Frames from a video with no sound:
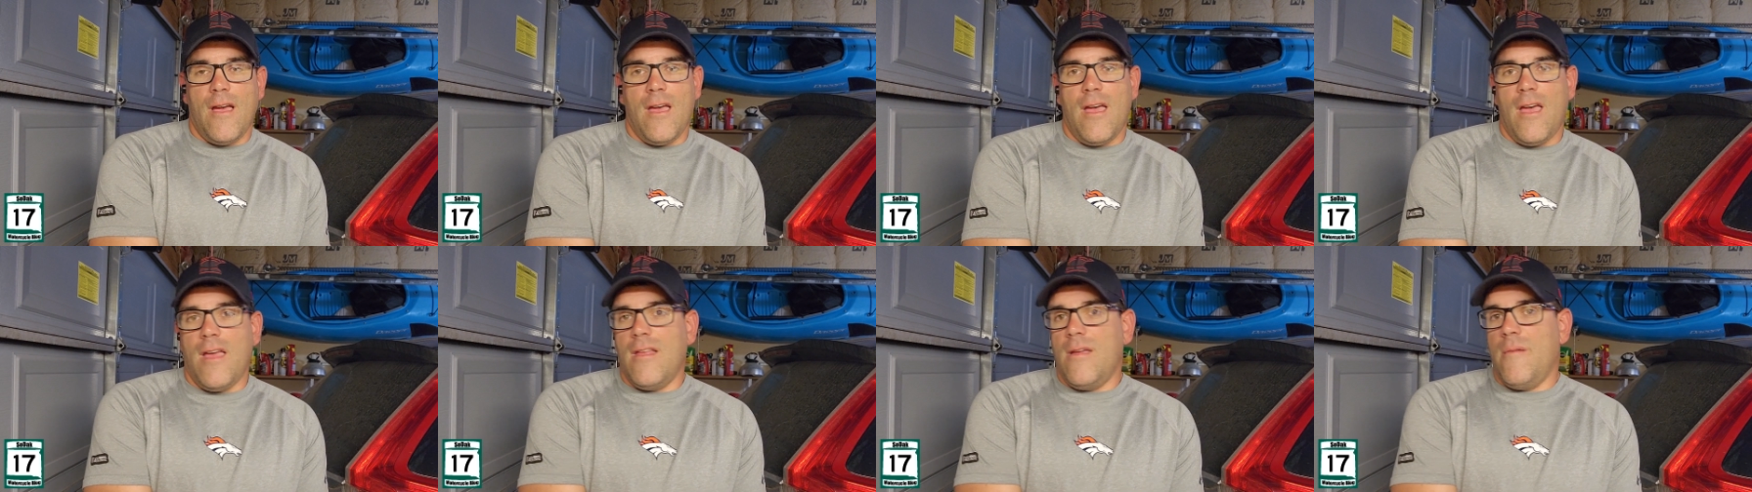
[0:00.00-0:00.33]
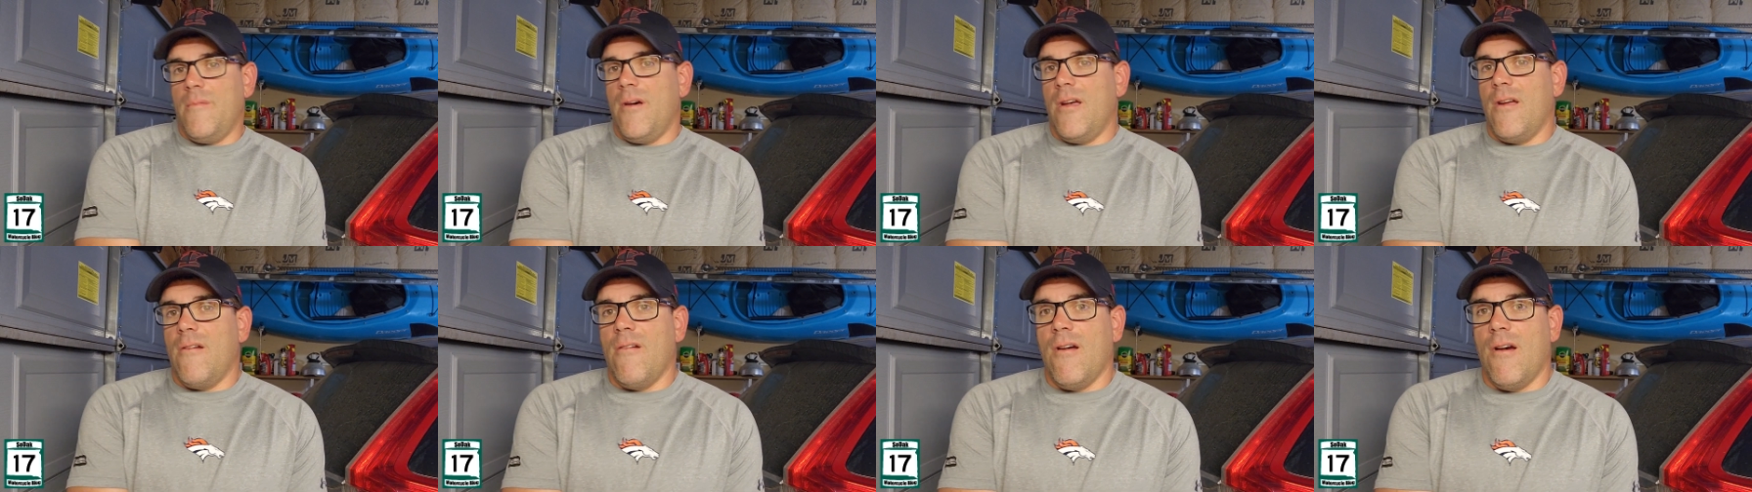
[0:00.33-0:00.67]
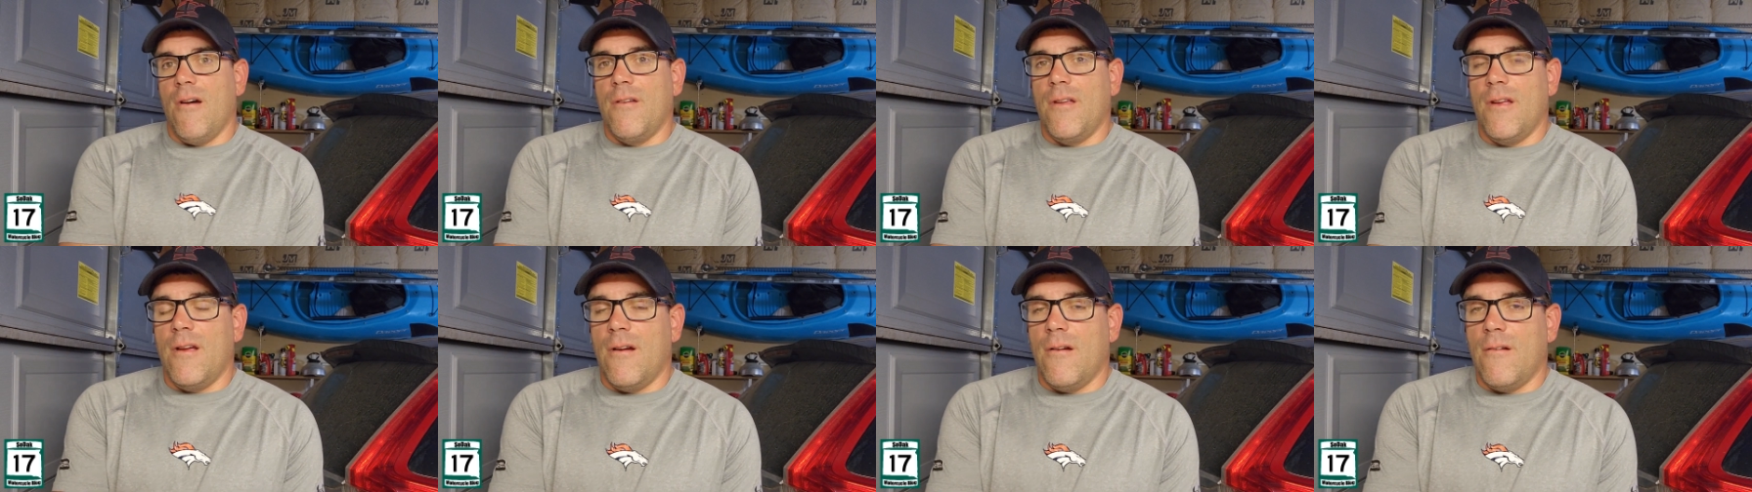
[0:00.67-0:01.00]
anybody
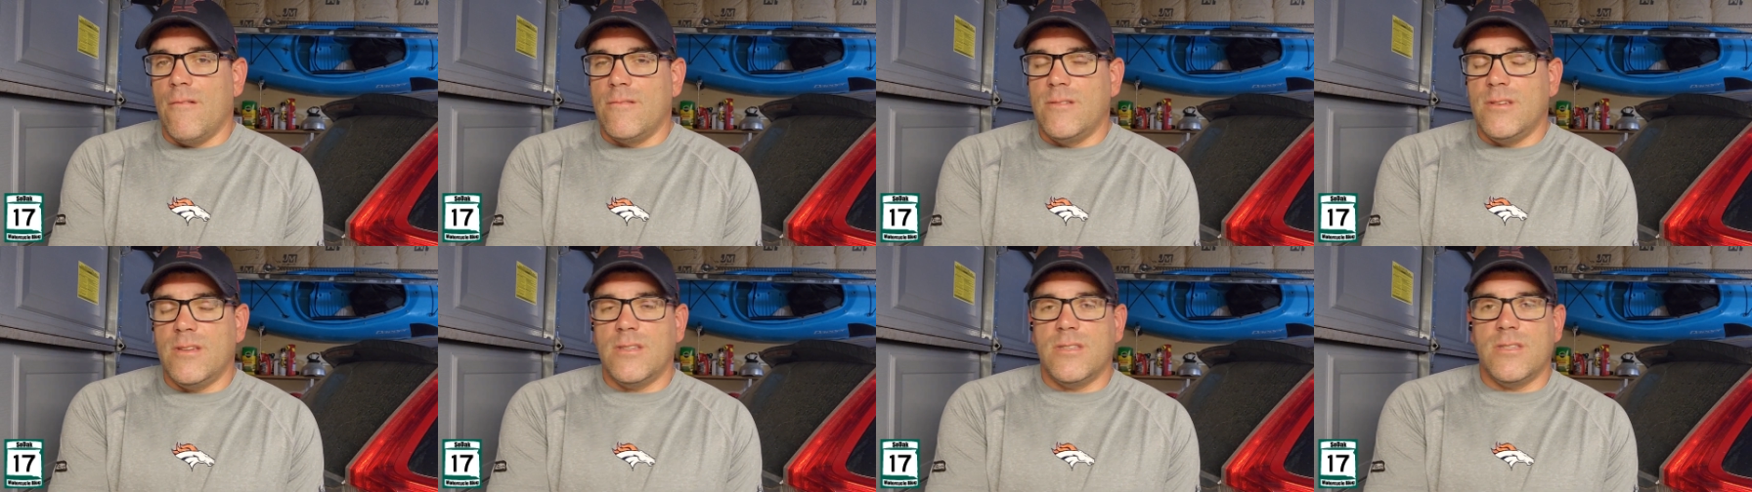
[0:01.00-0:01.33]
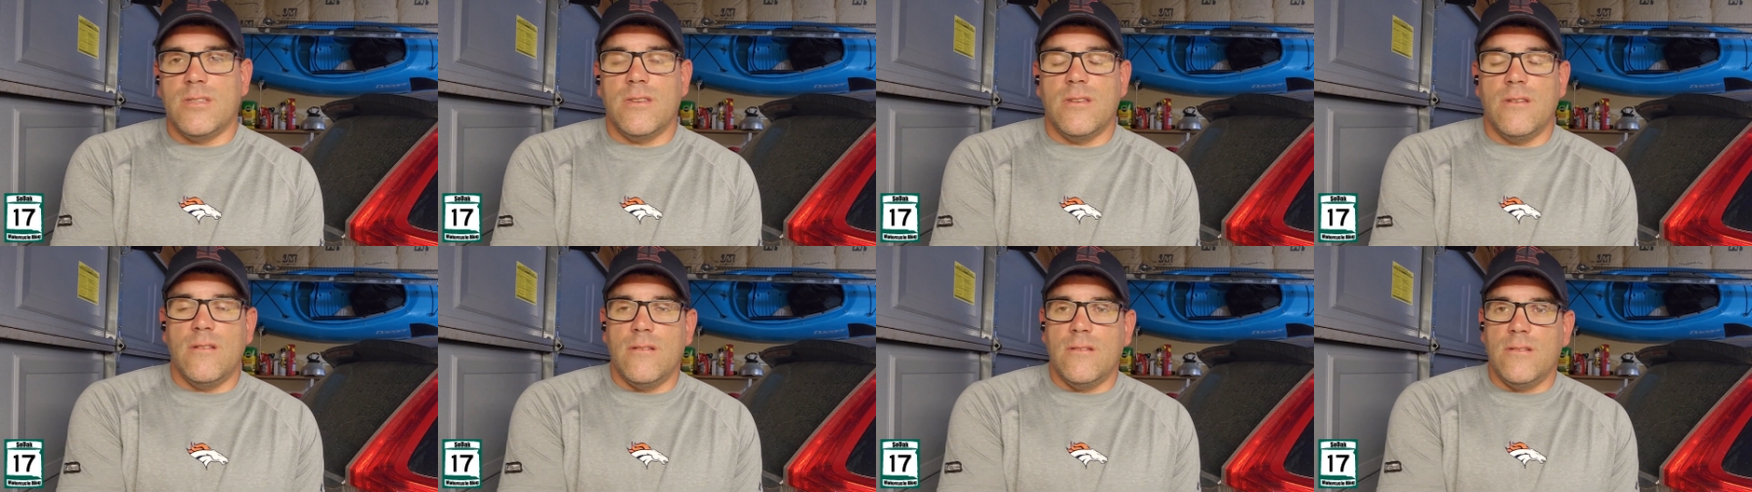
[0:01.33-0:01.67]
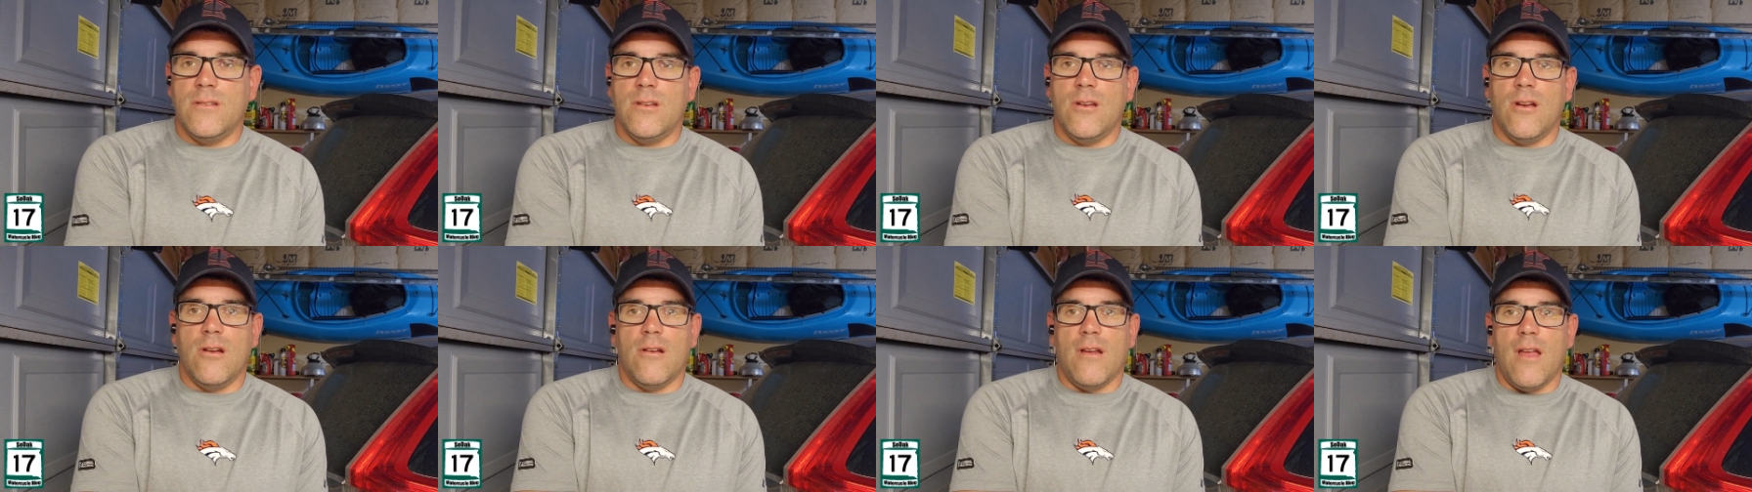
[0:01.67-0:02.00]
around here. Just
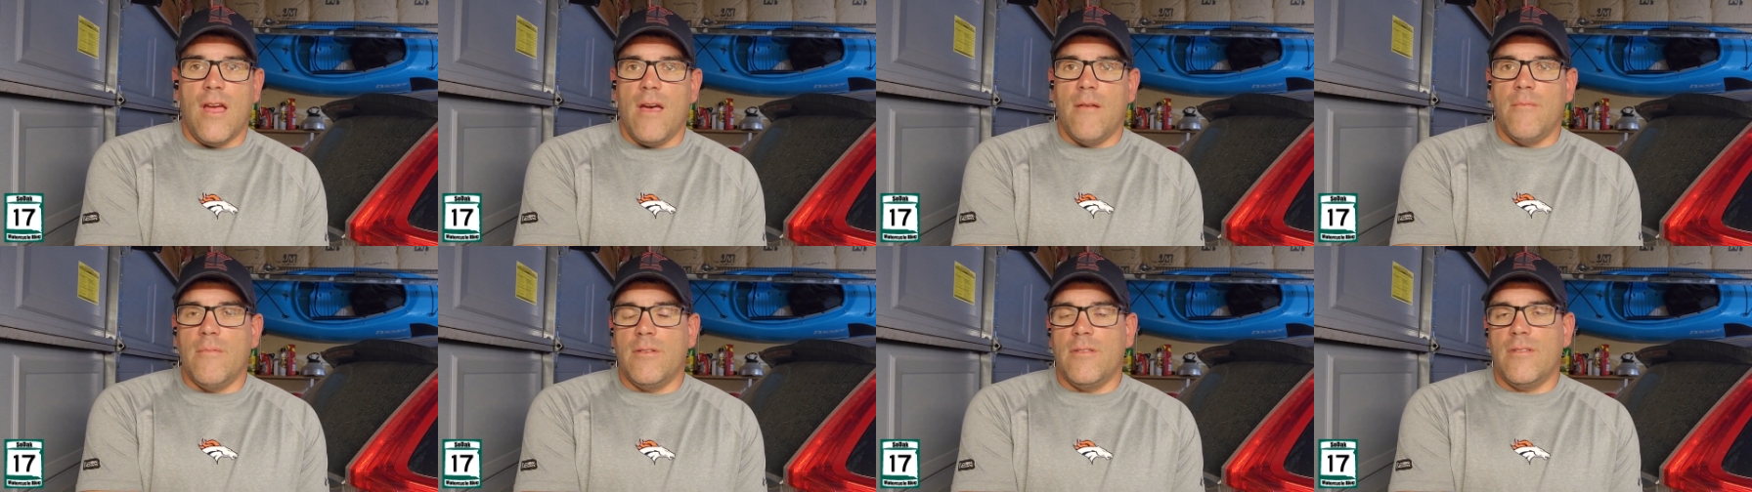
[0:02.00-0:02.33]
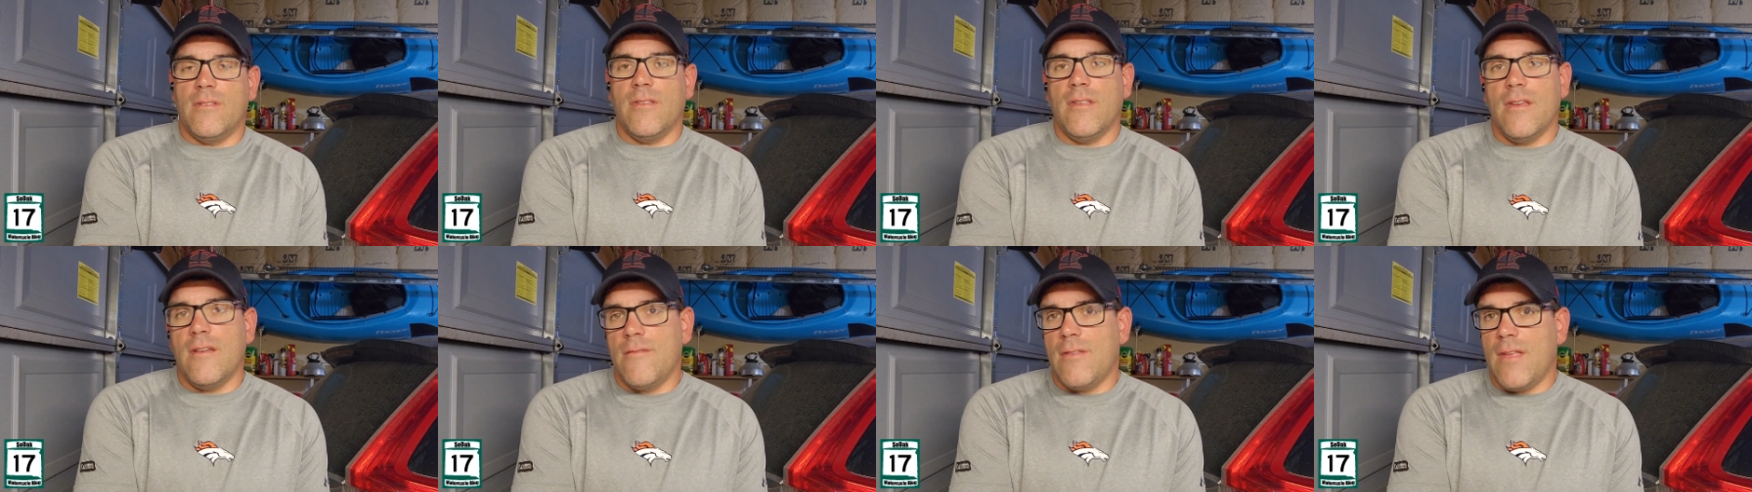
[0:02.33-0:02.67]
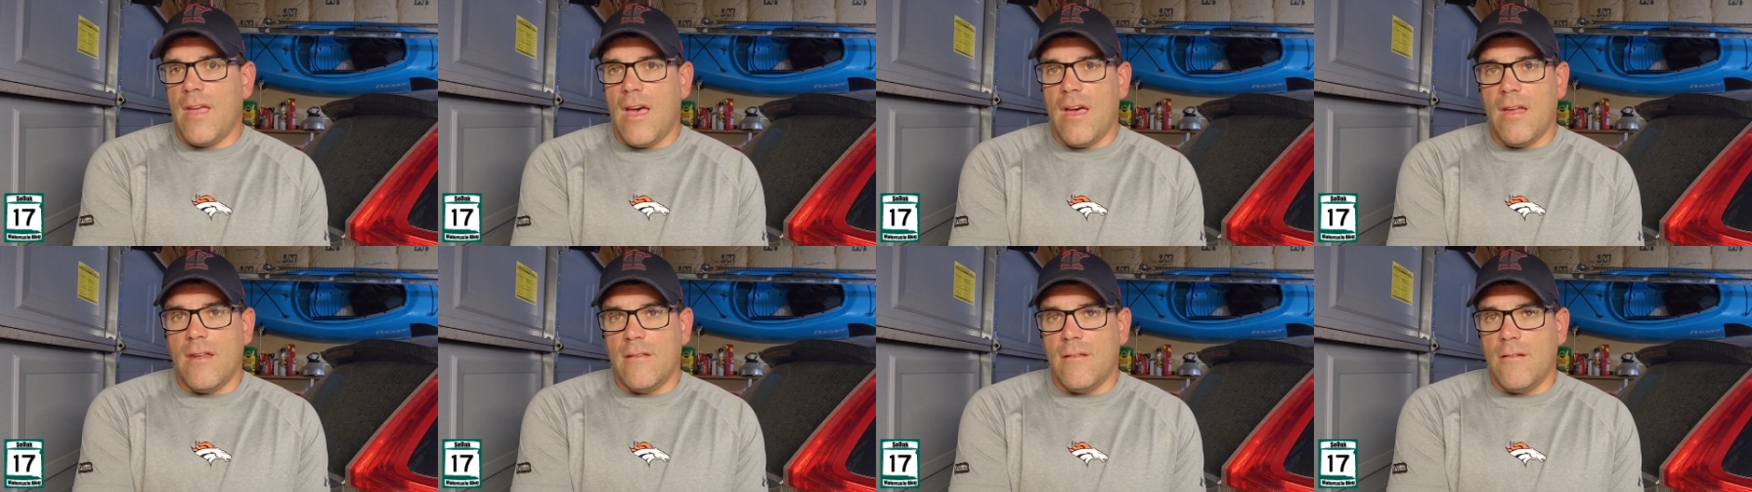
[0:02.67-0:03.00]
do your damnedest. Leave the
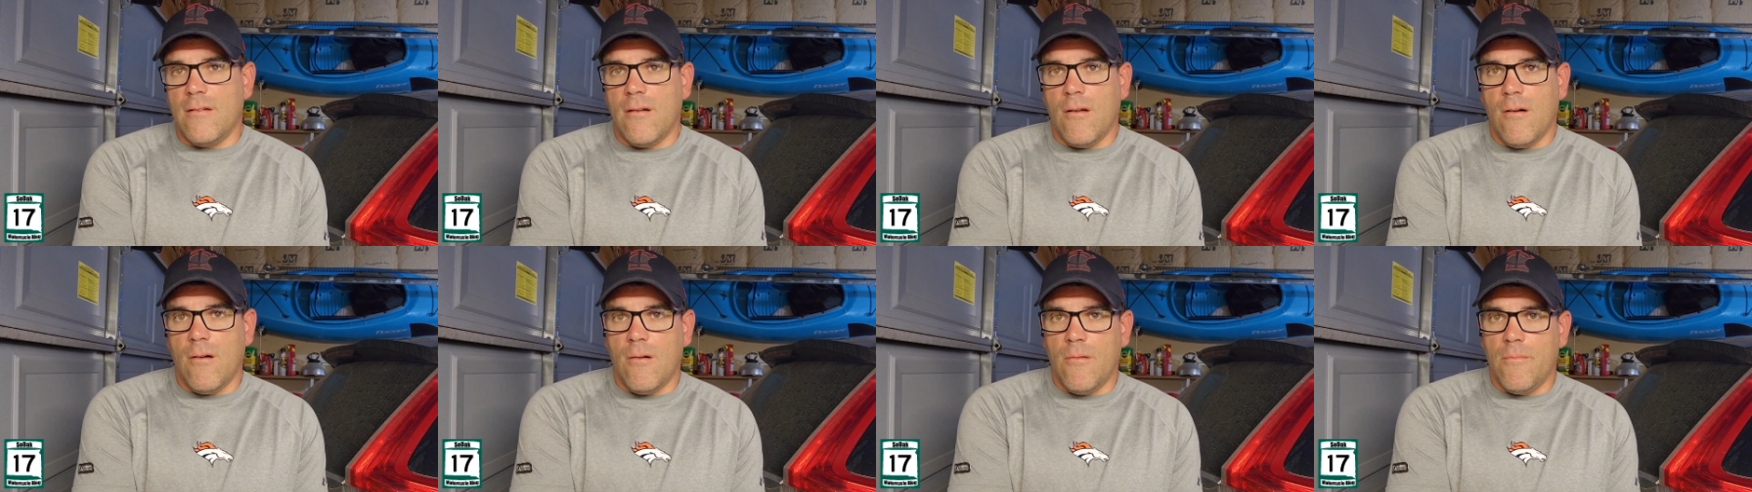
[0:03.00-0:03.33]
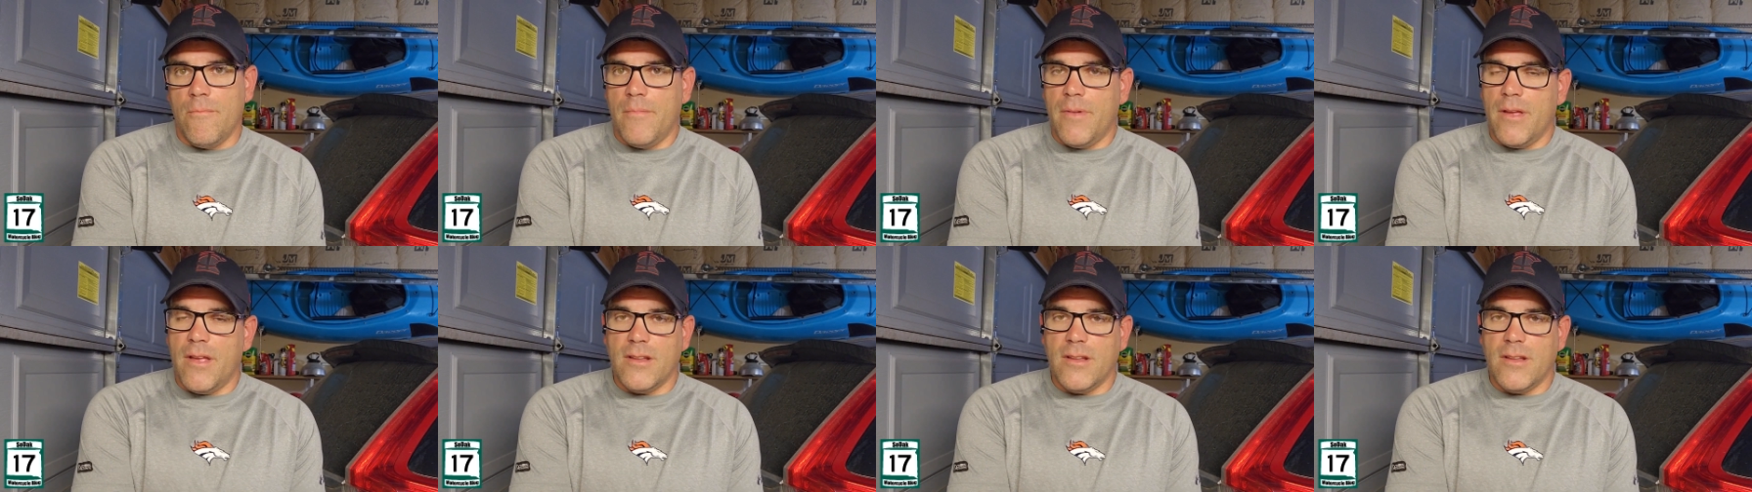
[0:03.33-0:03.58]
attitude home.